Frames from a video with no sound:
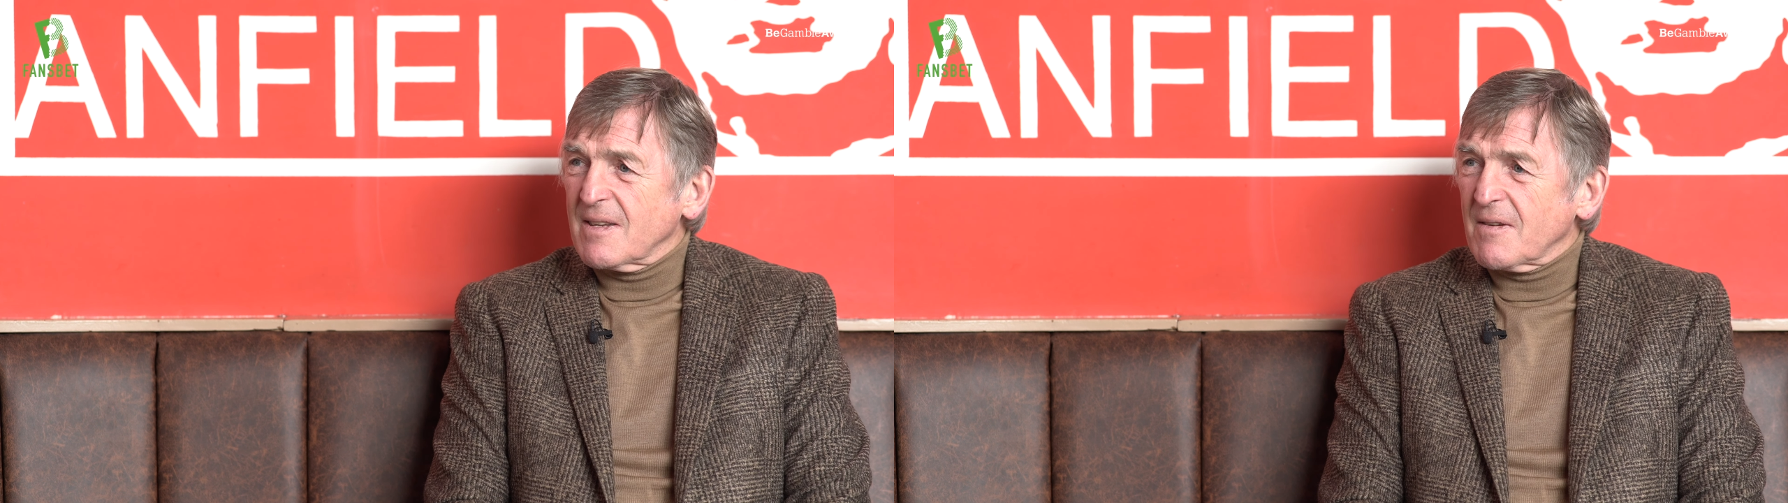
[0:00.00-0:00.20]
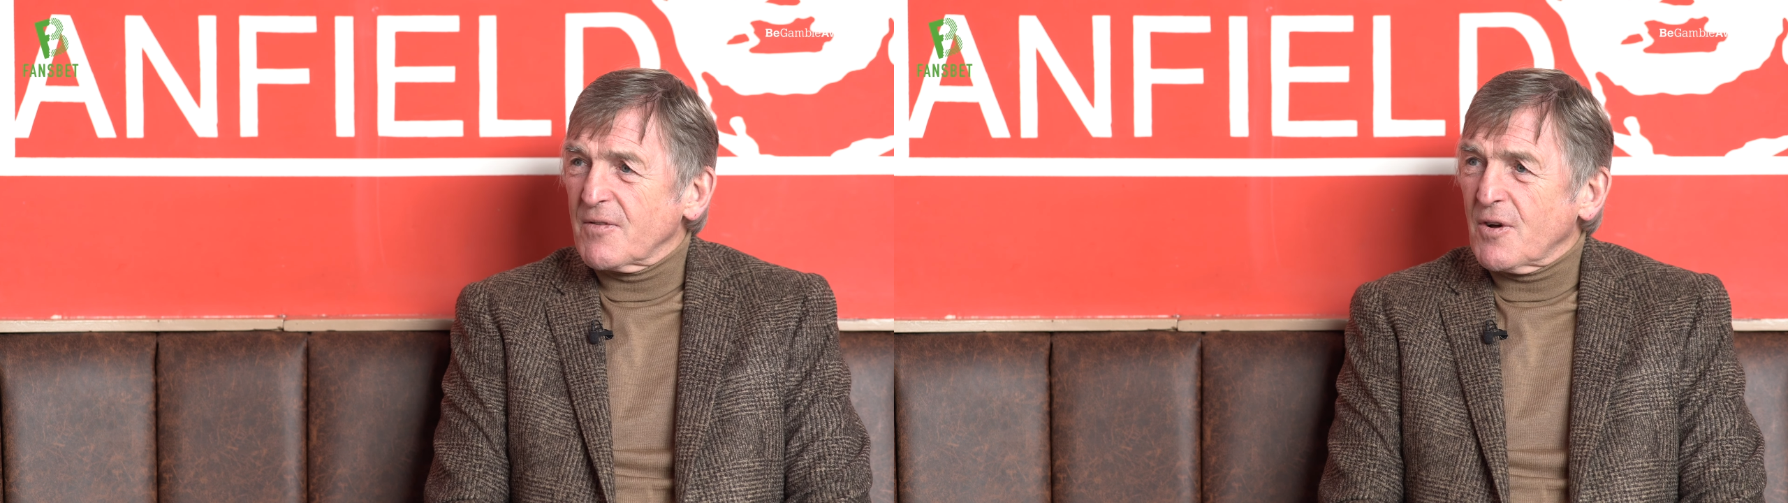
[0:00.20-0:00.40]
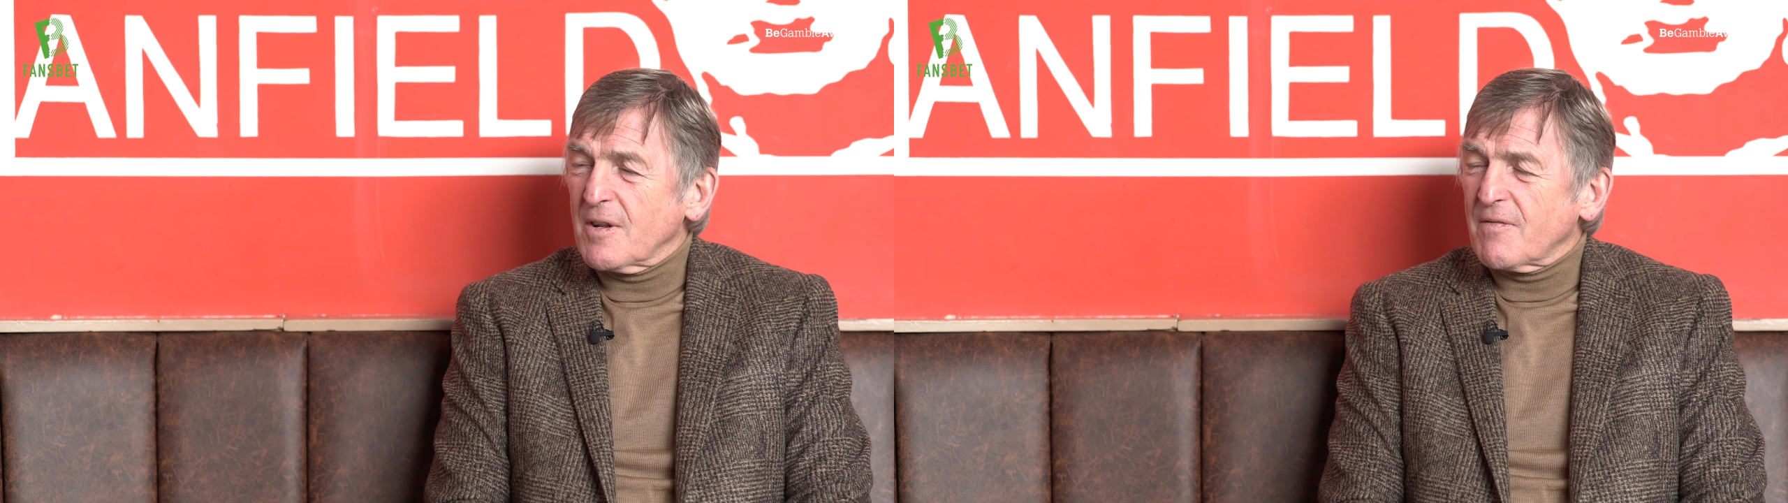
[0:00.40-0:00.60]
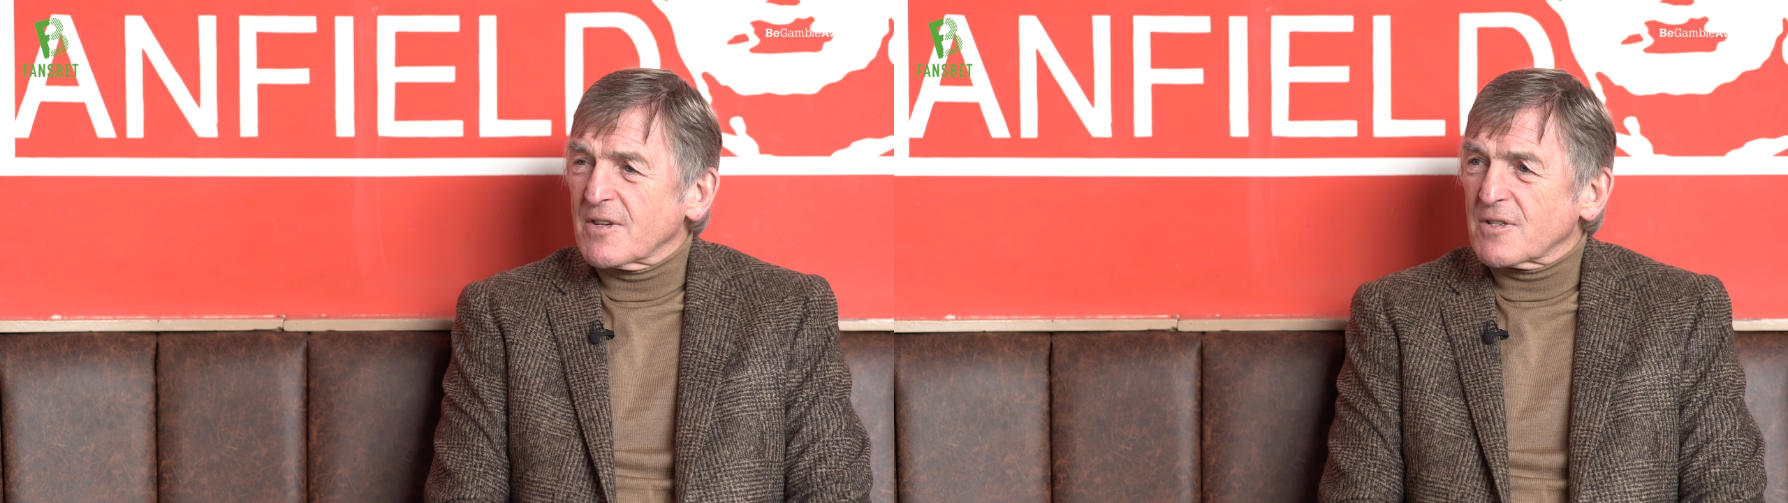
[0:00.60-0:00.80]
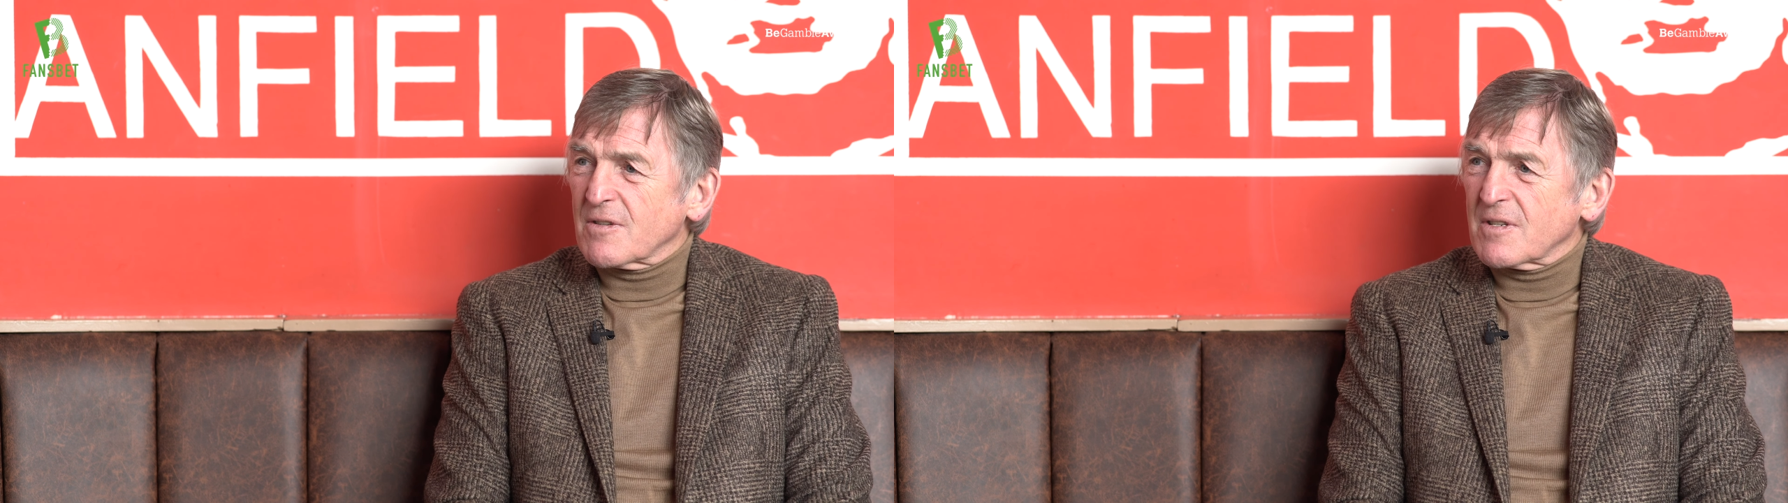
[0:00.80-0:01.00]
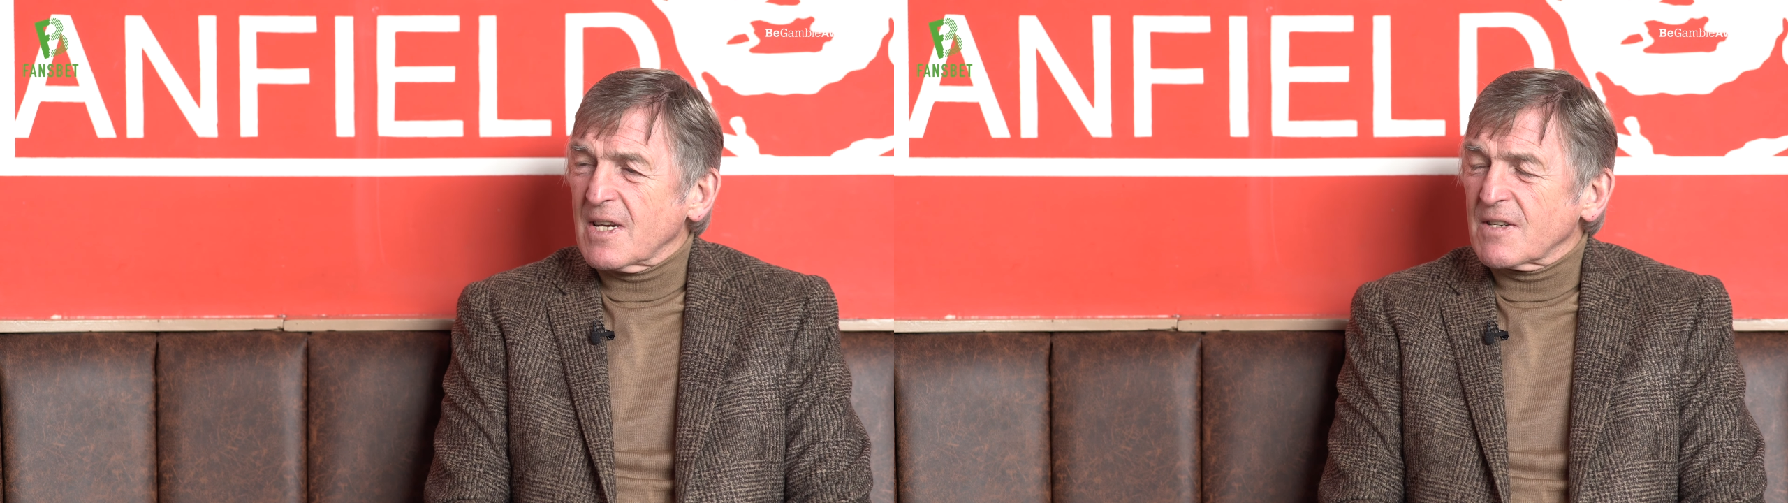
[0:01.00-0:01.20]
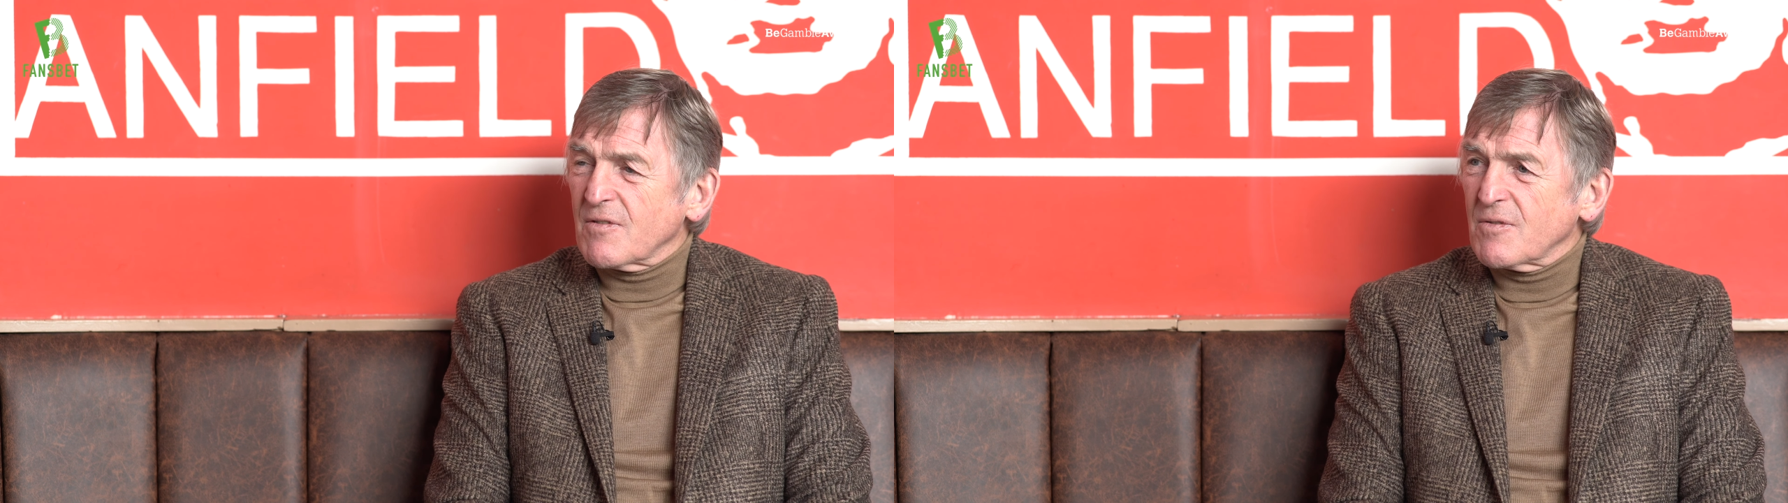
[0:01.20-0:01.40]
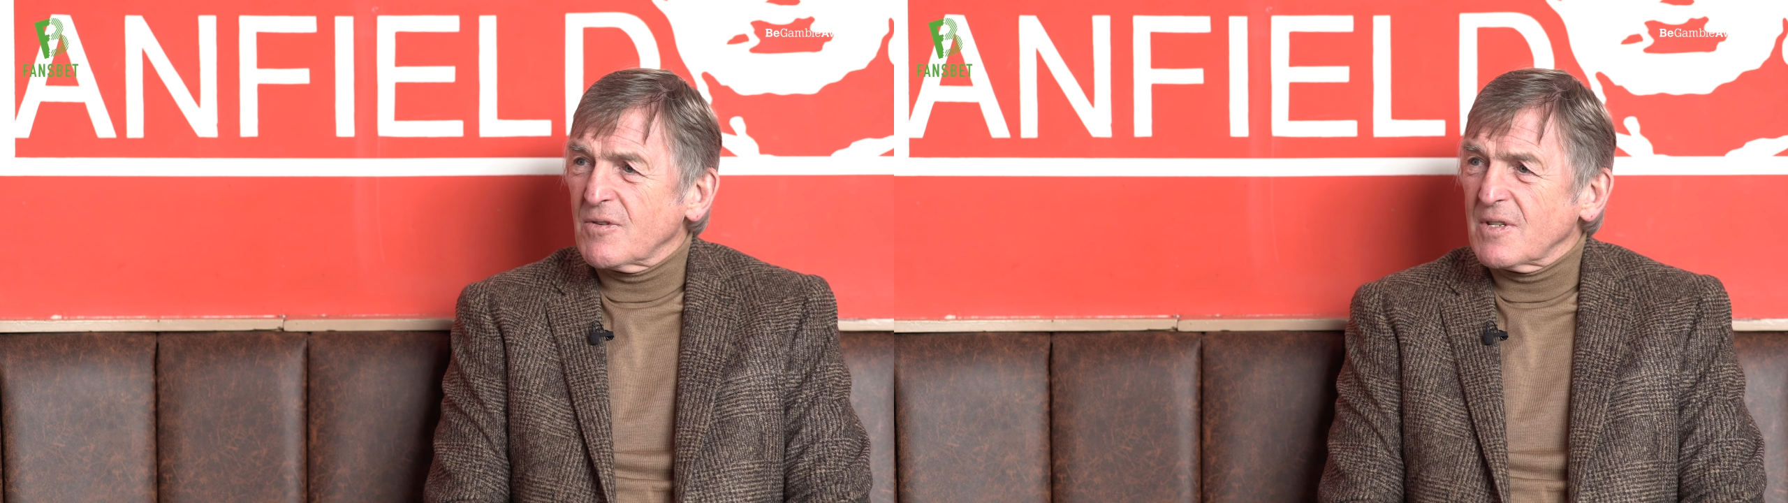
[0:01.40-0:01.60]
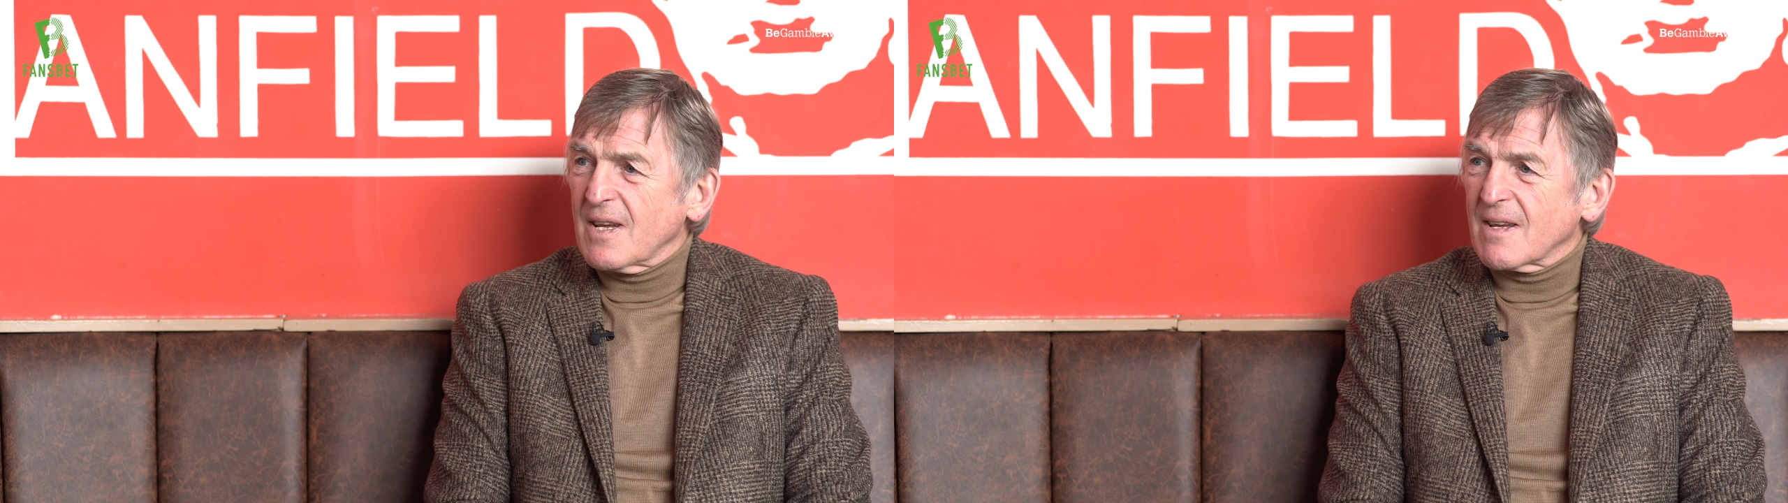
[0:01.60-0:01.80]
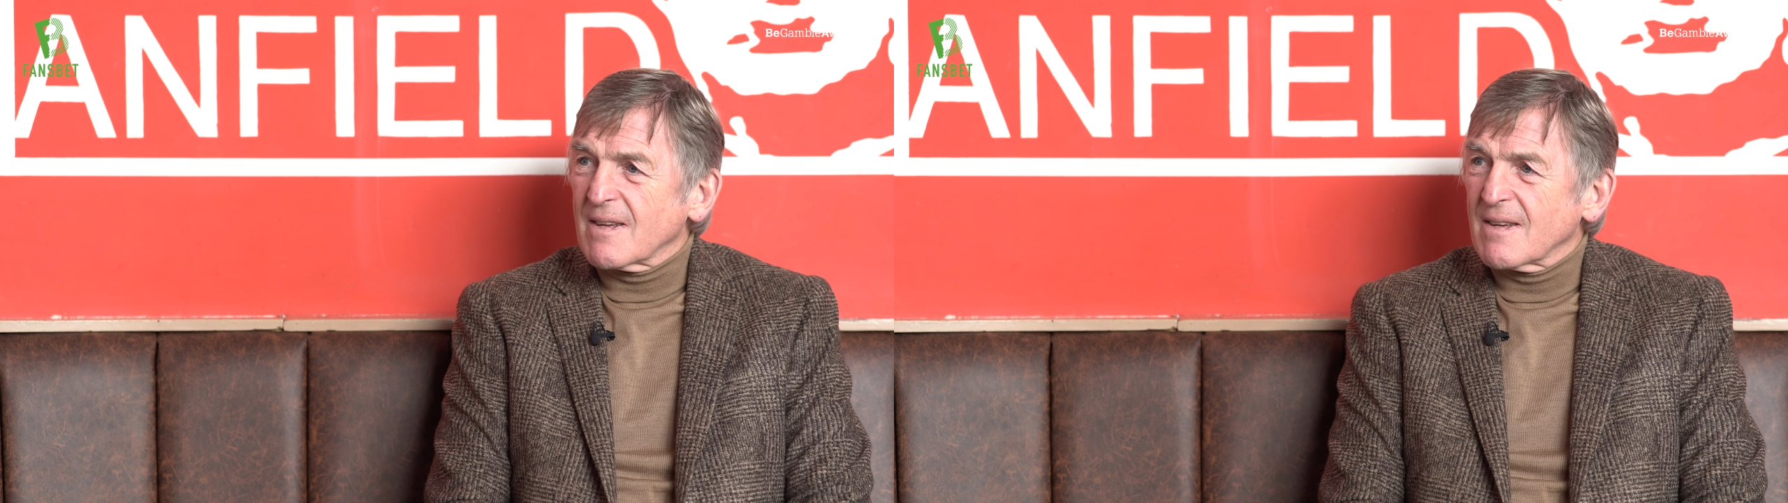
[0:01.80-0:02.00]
you've done if it's successful, don't you?